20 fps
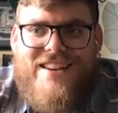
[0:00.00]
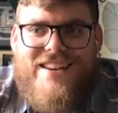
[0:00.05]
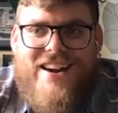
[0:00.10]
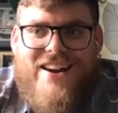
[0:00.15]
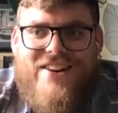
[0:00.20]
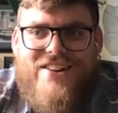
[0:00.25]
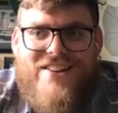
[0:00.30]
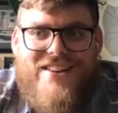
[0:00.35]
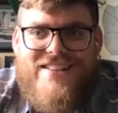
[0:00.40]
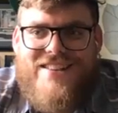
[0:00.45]
I
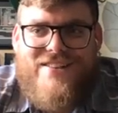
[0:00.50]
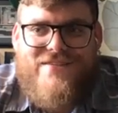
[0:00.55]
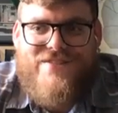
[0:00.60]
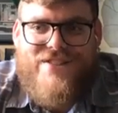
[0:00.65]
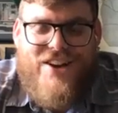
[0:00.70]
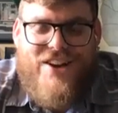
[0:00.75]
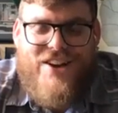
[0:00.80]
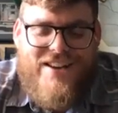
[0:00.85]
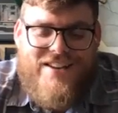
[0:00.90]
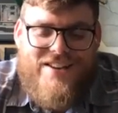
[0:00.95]
always love
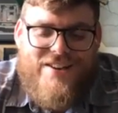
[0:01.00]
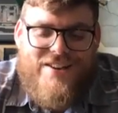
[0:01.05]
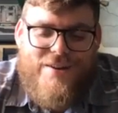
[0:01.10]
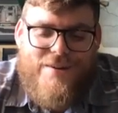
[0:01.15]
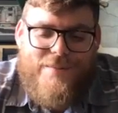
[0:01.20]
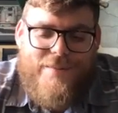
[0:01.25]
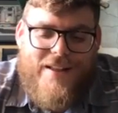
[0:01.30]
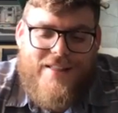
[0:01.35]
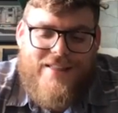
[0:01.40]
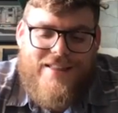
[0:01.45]
talking to you
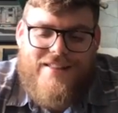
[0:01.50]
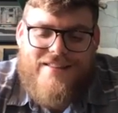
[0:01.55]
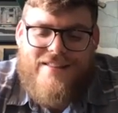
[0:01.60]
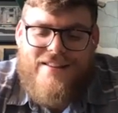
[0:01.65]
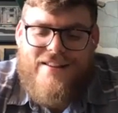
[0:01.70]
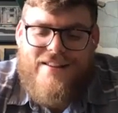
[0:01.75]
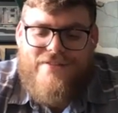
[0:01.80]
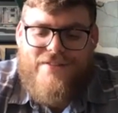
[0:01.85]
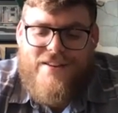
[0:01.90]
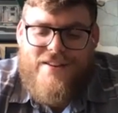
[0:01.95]
about this
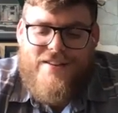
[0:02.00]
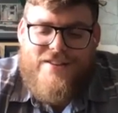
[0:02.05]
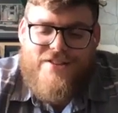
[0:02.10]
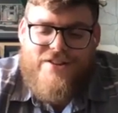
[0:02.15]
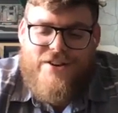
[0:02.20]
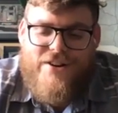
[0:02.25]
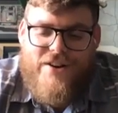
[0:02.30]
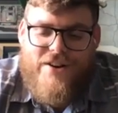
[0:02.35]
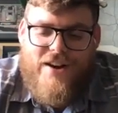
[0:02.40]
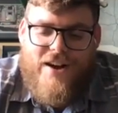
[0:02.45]
stuff because
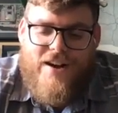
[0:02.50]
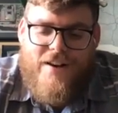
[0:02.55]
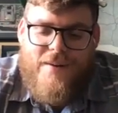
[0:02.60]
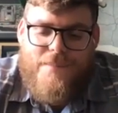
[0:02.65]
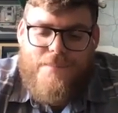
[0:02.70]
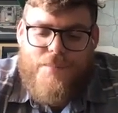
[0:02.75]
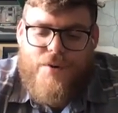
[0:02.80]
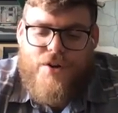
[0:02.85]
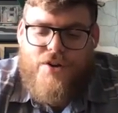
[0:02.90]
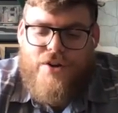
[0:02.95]
you're
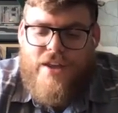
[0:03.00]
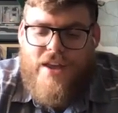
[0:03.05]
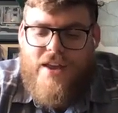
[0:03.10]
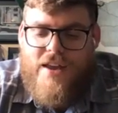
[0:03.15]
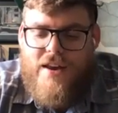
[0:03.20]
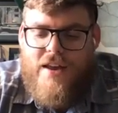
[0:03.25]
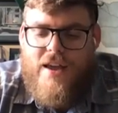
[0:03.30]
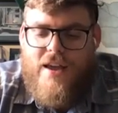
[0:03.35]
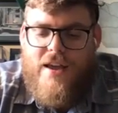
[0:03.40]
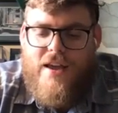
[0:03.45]
brilliant
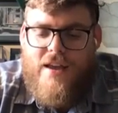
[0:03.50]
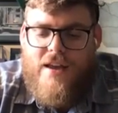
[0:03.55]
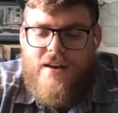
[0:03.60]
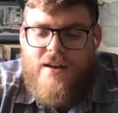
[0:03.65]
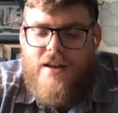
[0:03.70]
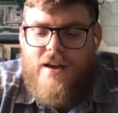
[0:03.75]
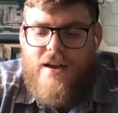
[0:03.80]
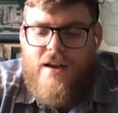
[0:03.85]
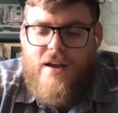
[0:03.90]
and